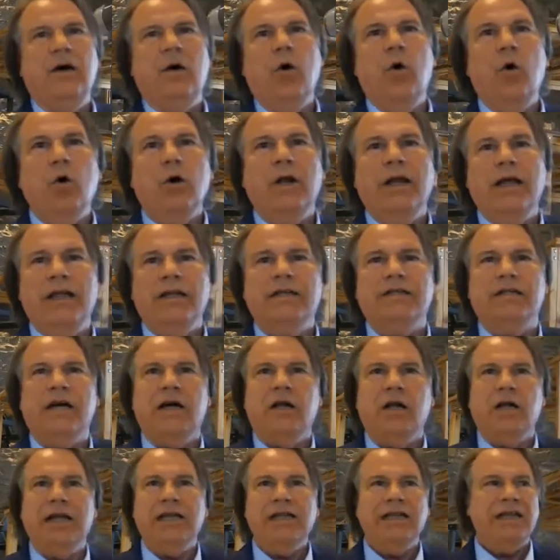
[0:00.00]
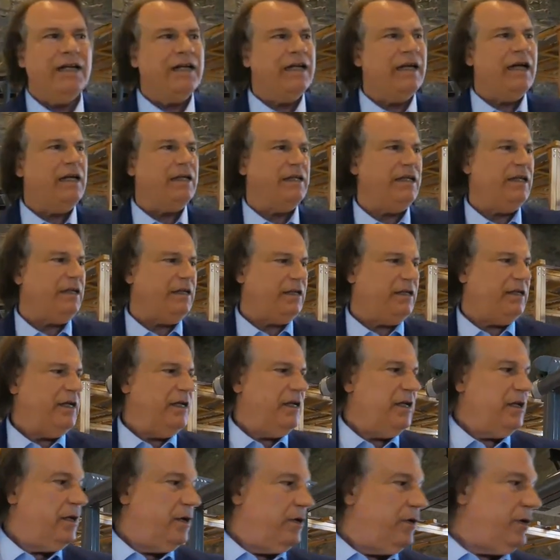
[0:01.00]
OLEDs are integrated.
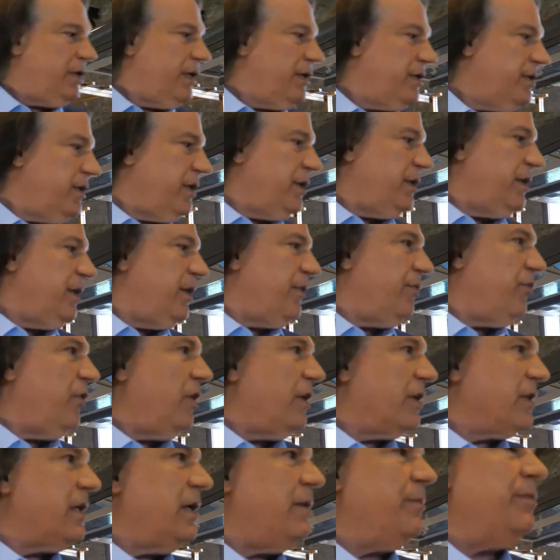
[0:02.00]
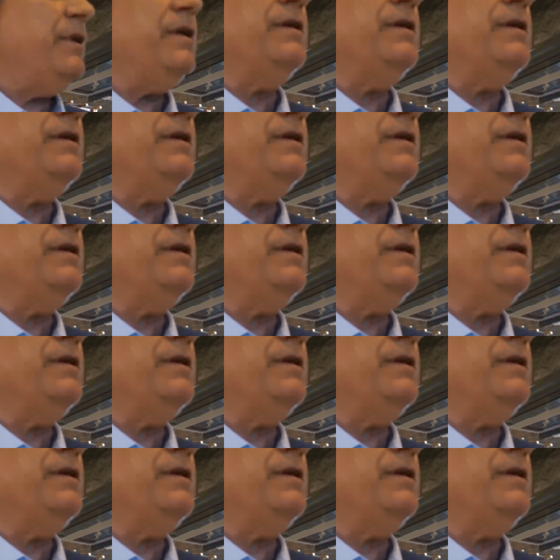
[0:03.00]
You can see here, for example,